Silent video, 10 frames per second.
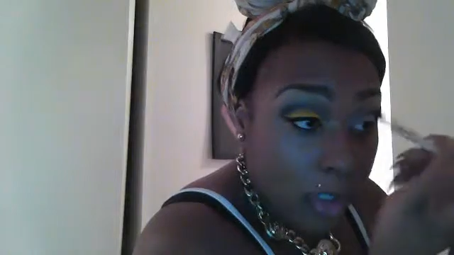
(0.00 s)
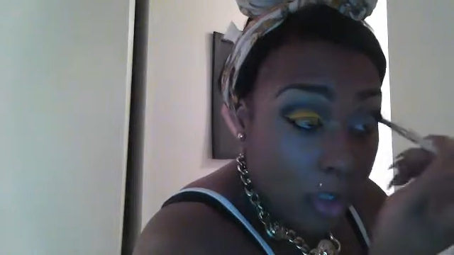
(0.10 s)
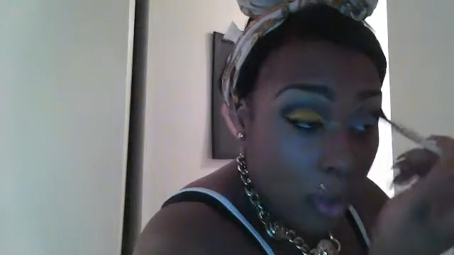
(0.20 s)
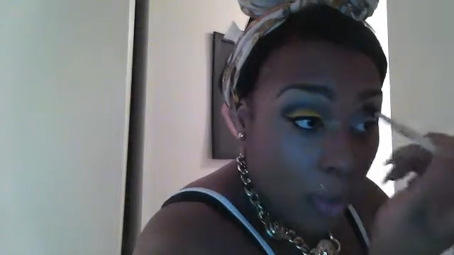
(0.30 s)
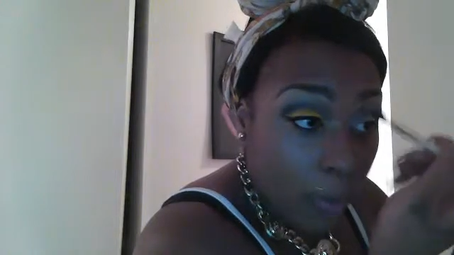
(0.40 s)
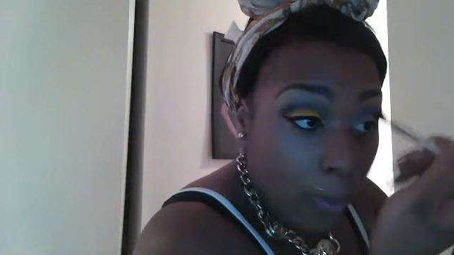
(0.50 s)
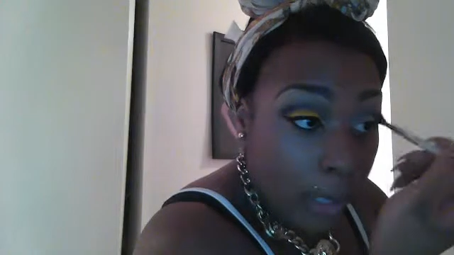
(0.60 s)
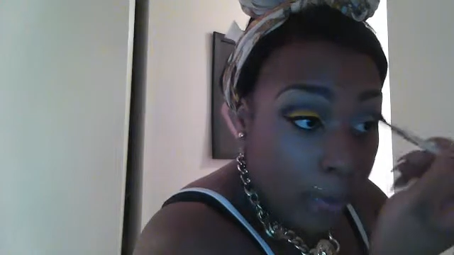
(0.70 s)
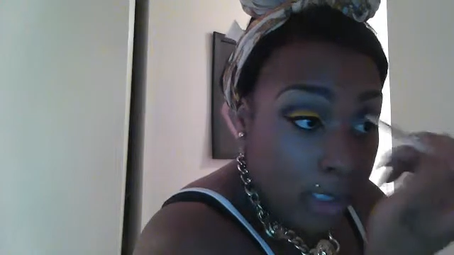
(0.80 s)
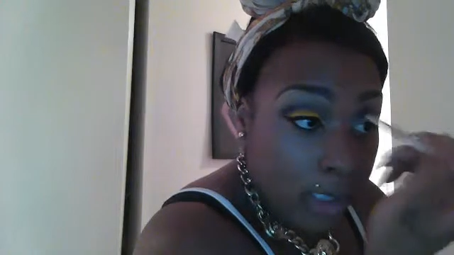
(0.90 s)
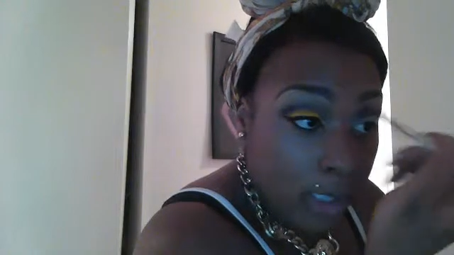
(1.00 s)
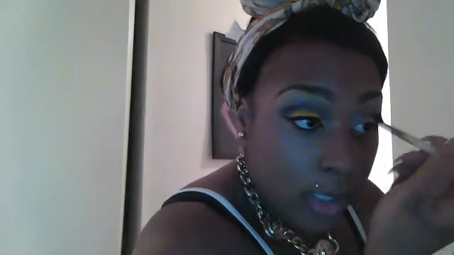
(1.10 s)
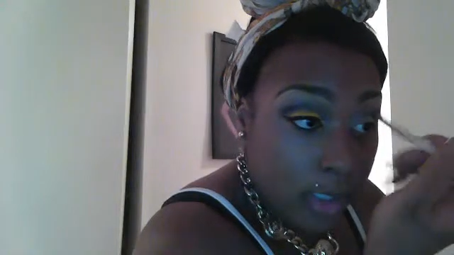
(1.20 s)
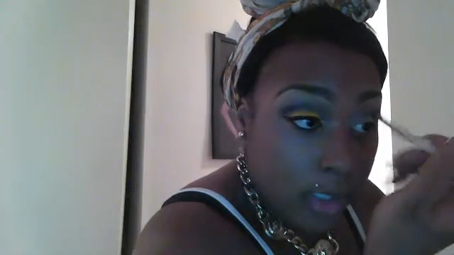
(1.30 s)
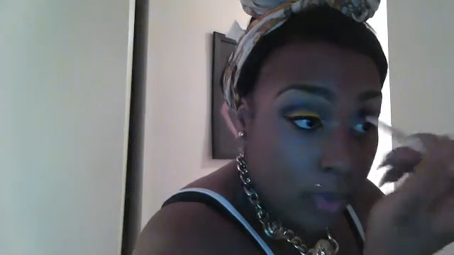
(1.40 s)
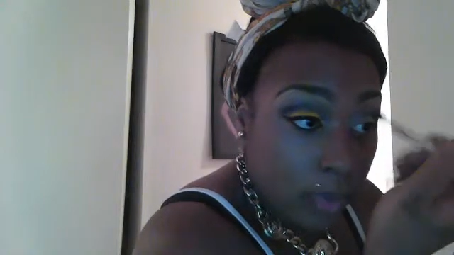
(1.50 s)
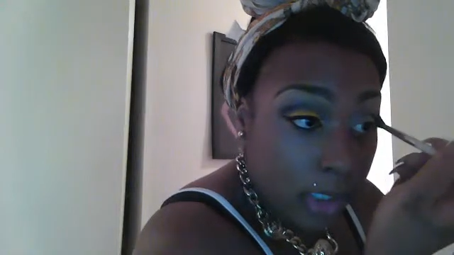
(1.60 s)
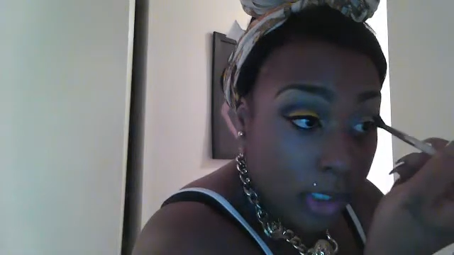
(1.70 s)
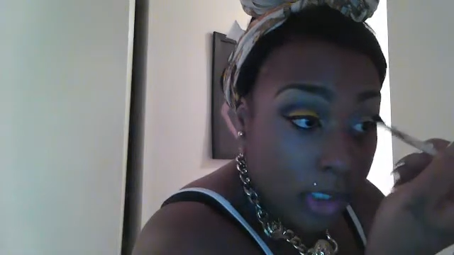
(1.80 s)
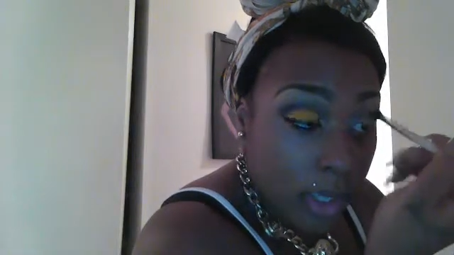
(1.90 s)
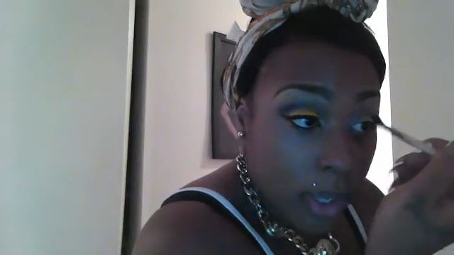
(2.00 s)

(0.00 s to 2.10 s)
so pigmented, they're so rich.